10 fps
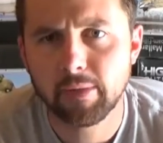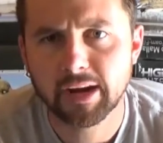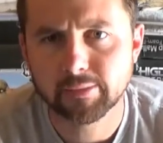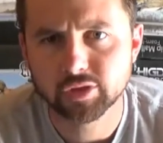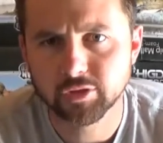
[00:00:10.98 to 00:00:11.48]
My
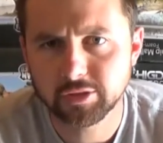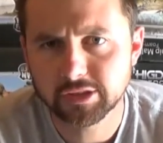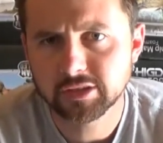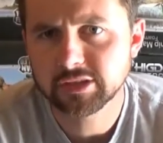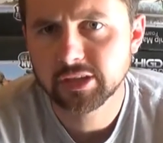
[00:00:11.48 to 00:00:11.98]
name is
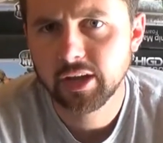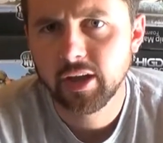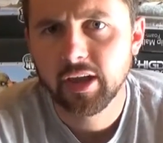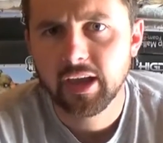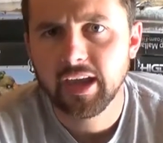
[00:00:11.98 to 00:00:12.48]
Lucas,
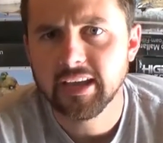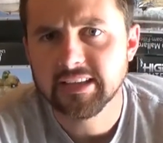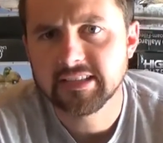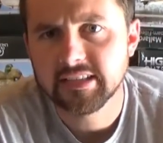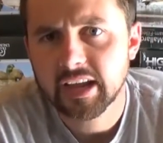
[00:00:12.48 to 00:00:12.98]

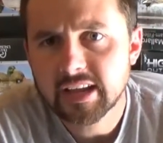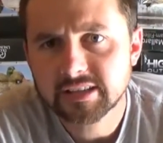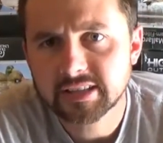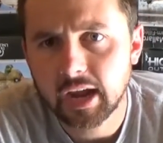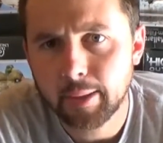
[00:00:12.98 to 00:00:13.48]
and
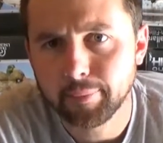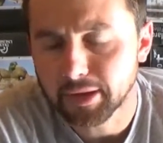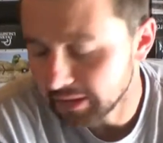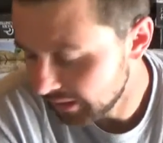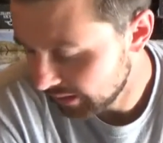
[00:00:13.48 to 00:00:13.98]
today's
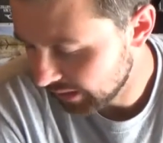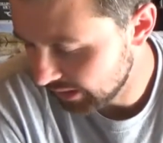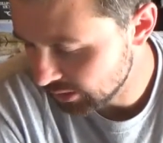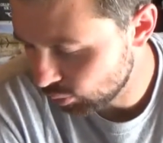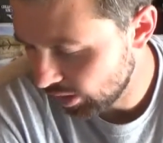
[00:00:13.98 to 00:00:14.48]
topic
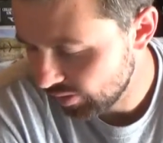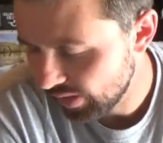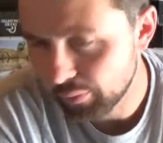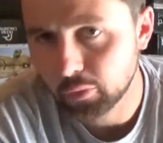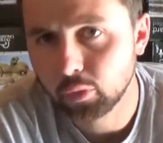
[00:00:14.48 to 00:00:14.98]
is one
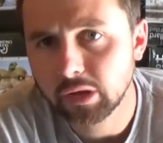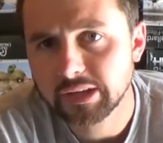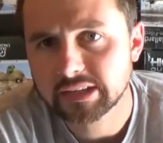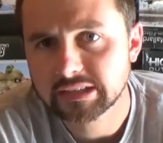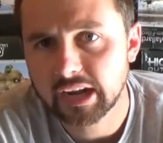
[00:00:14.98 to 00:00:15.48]
that we're
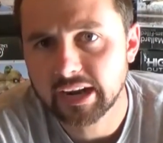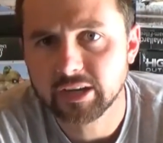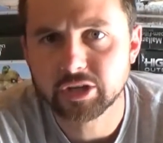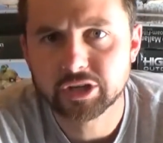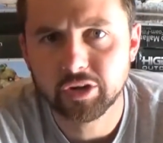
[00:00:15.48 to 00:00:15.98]
really
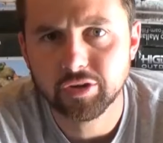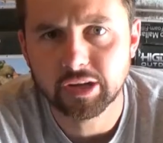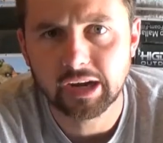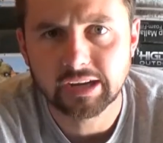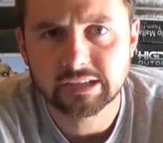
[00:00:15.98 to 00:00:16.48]
excited to show you
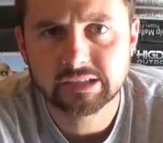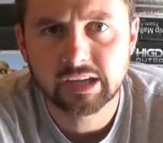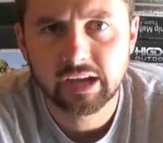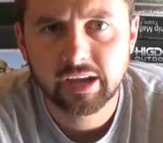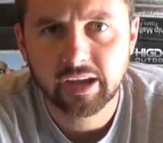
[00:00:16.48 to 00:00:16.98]
guys,
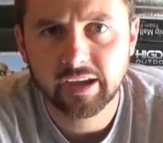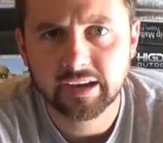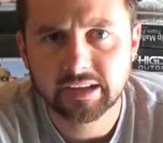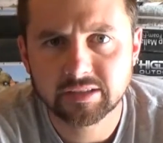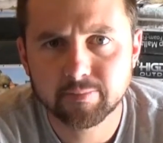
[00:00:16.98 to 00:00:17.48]

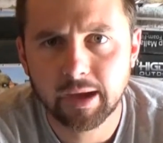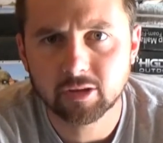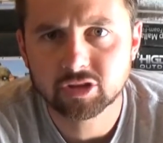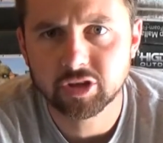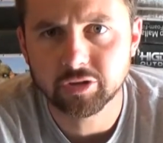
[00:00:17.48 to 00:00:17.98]
and it's
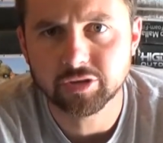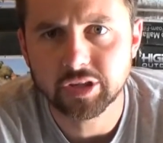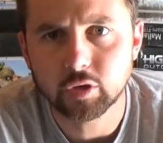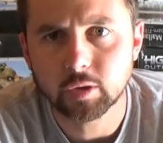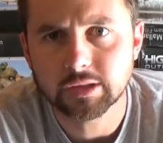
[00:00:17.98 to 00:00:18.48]
about snow goose
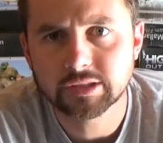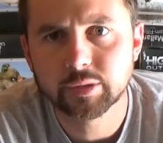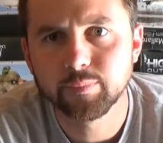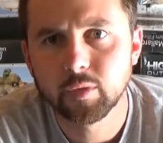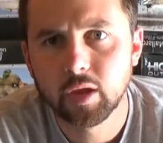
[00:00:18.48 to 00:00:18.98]
decoys
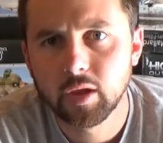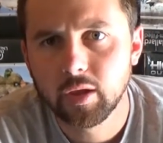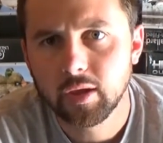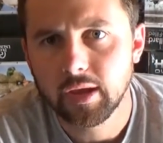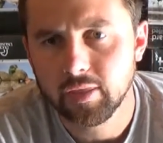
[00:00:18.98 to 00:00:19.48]

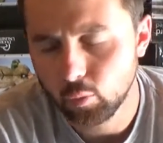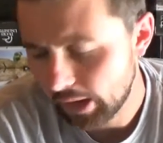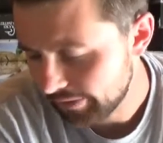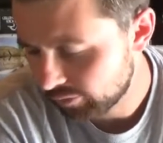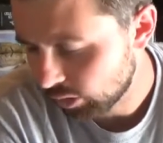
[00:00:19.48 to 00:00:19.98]
and the
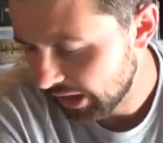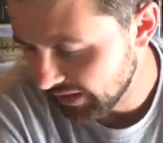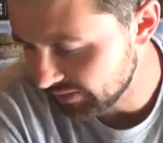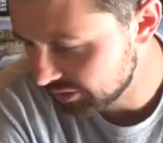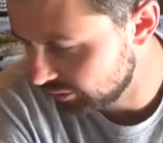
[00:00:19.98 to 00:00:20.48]
wide variety
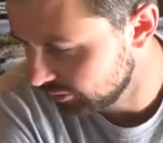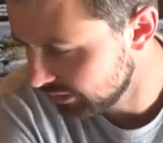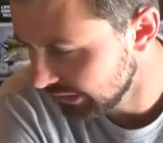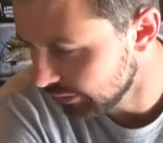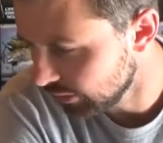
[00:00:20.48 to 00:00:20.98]
of snow goose
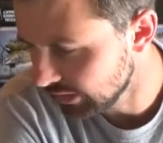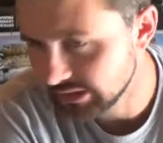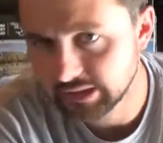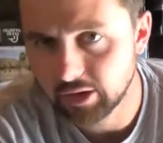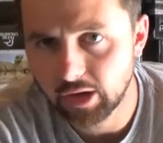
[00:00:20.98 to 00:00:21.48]

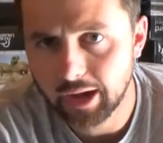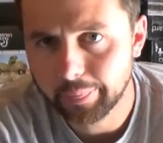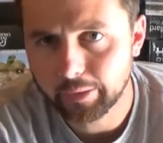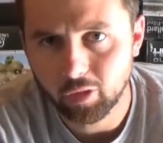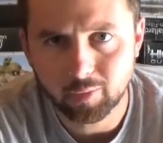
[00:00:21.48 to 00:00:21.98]
decoys that are
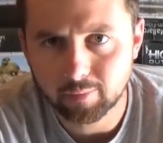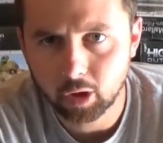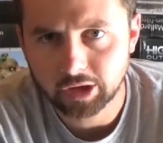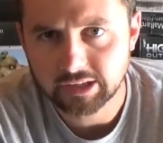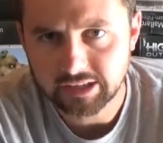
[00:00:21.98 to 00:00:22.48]
out there on the
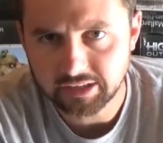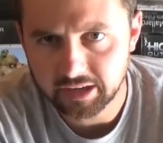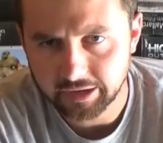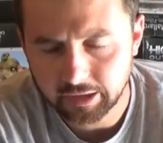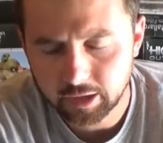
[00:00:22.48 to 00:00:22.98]
market
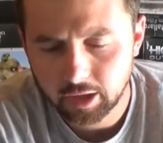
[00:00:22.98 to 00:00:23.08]
today.